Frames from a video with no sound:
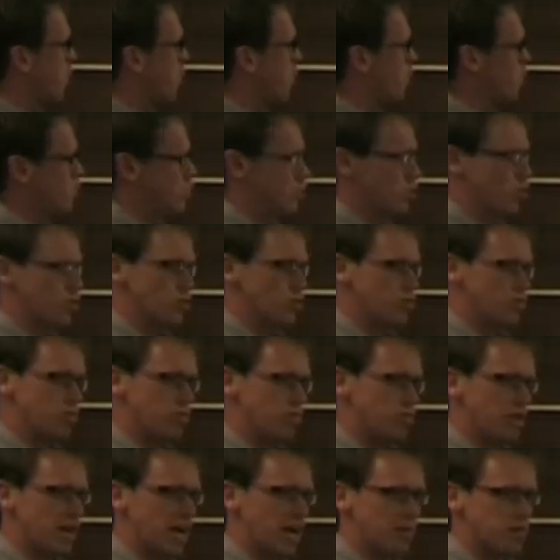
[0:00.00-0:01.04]
was called
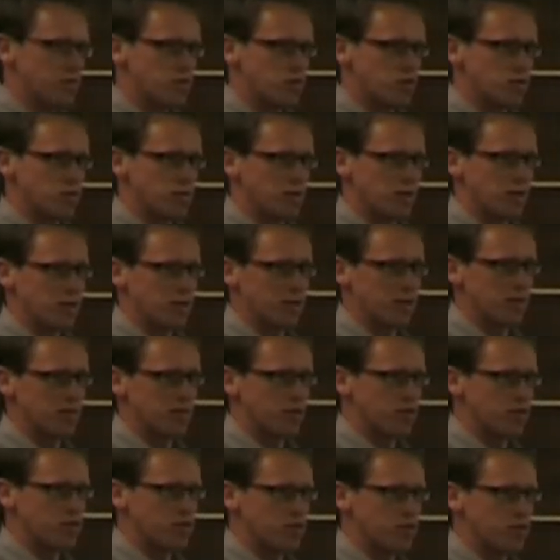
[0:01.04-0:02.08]
Gamestorming. I'm
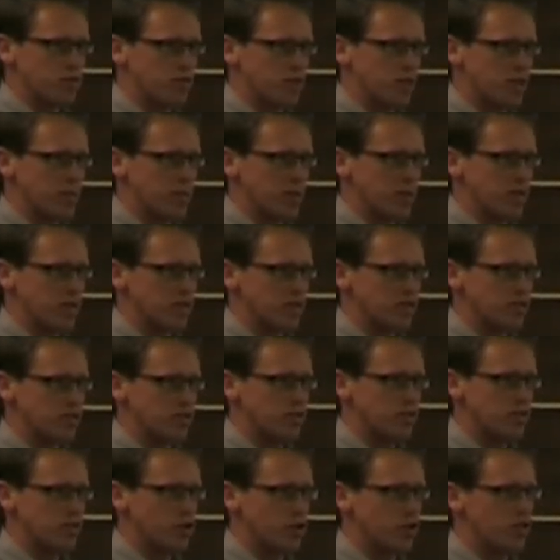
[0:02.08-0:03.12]
not sure if anybody's
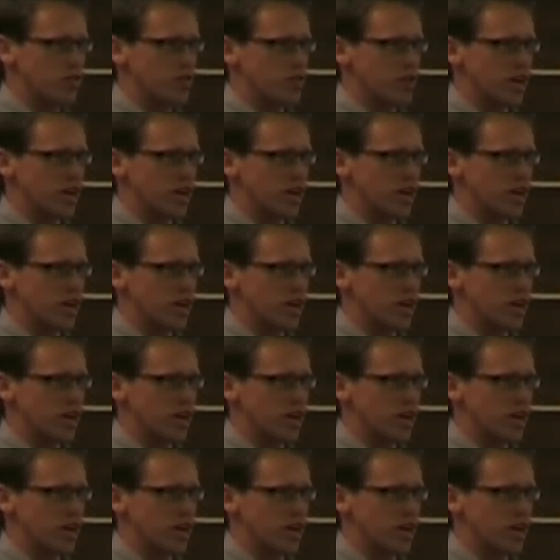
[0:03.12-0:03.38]
heard of